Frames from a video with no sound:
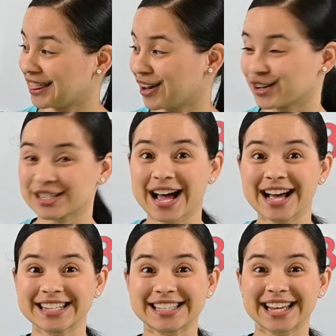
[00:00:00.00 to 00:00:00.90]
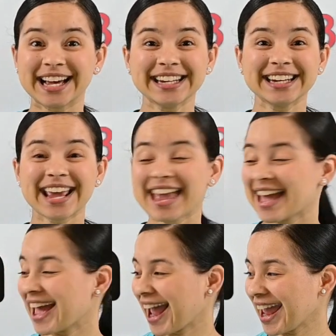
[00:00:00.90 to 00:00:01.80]
There's a sun
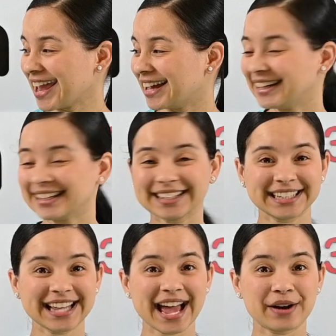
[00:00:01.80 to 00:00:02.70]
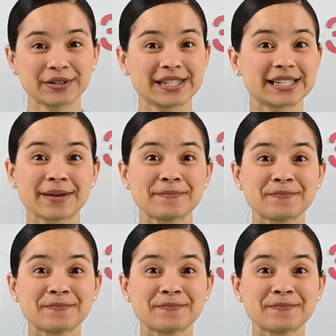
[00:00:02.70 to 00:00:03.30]
and clouds.